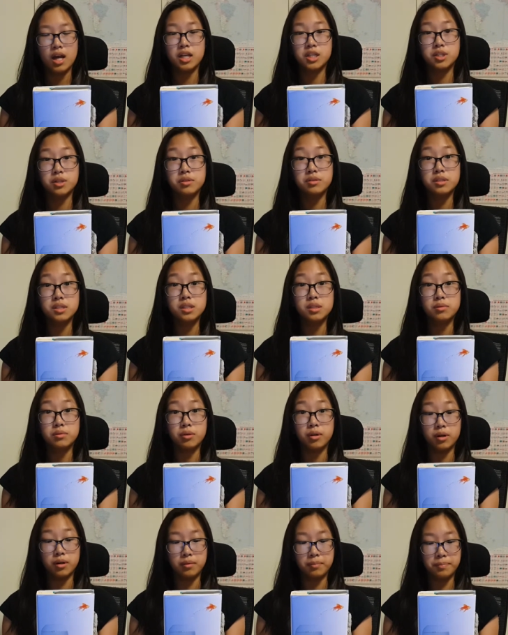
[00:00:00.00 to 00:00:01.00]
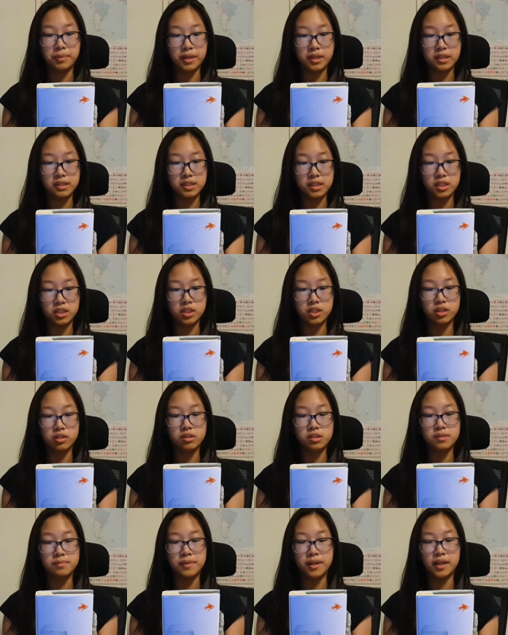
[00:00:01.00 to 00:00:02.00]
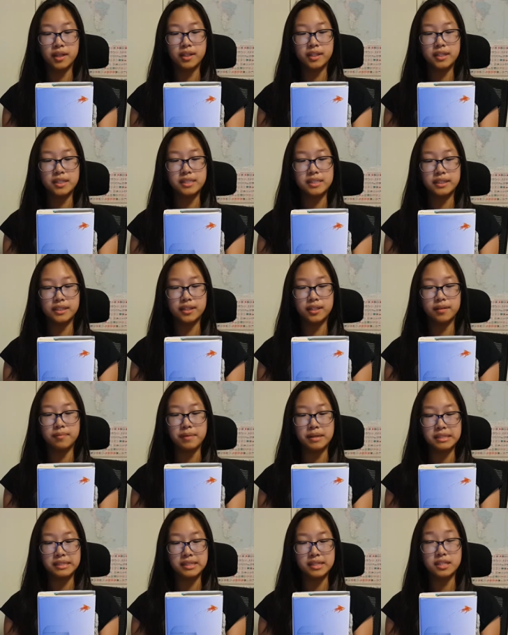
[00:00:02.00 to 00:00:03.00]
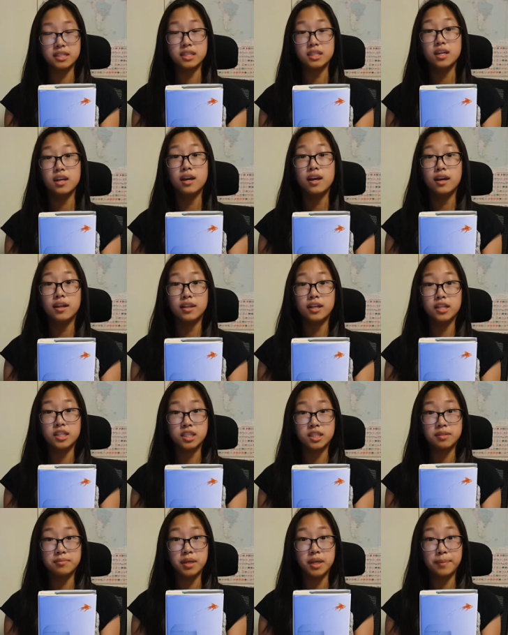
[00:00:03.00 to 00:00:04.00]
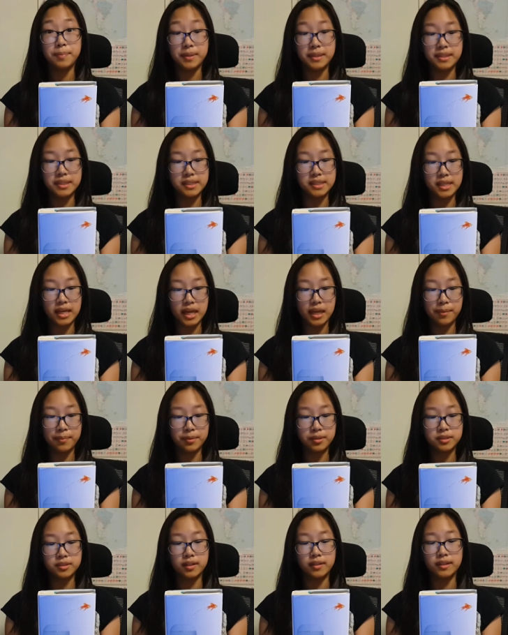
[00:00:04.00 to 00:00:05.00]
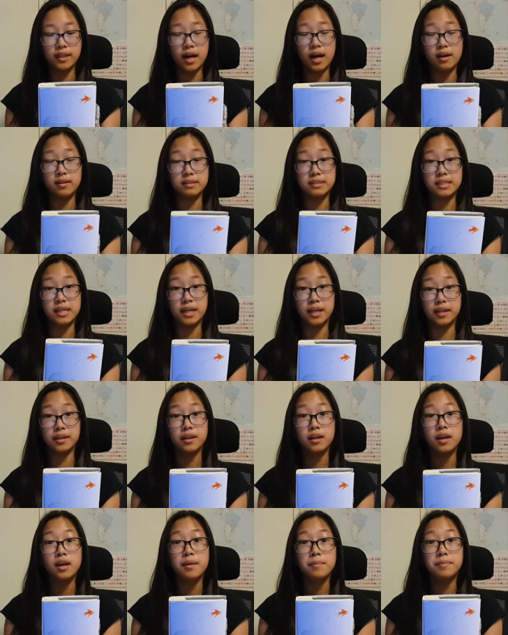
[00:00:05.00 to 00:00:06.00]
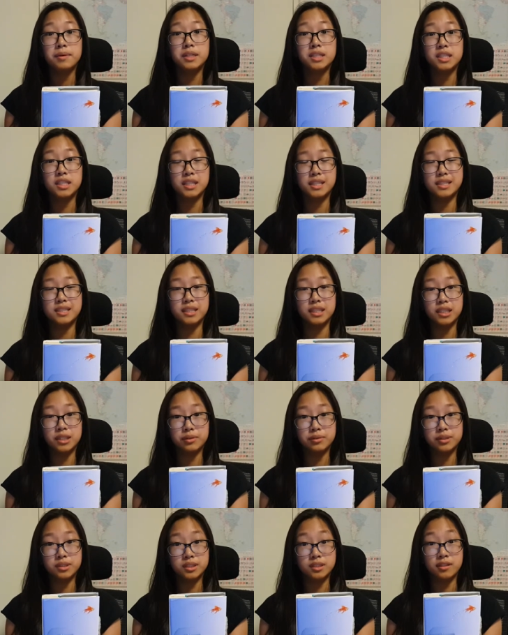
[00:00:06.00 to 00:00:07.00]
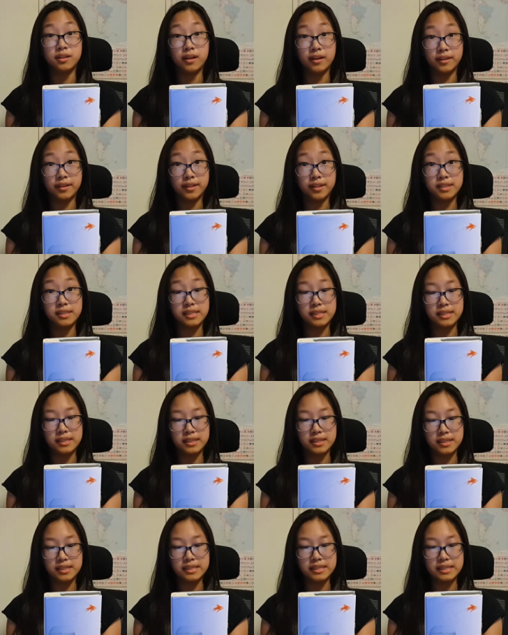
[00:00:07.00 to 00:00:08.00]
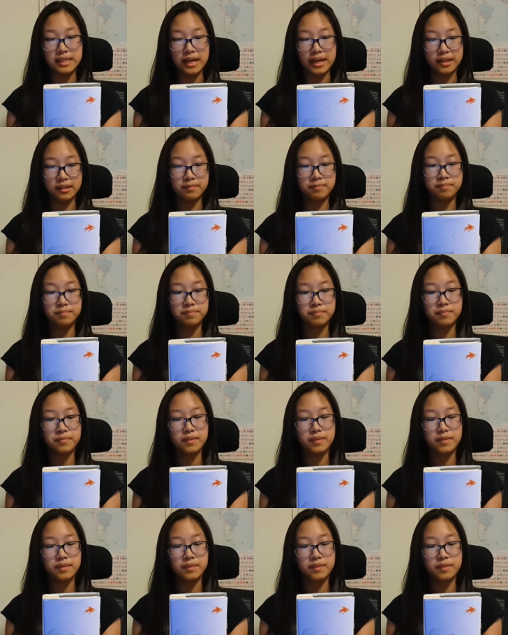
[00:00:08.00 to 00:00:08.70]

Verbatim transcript: I chose this quote because it shows Melody's clear message that she may be disabled on the outside, but she is equal to others in the inside.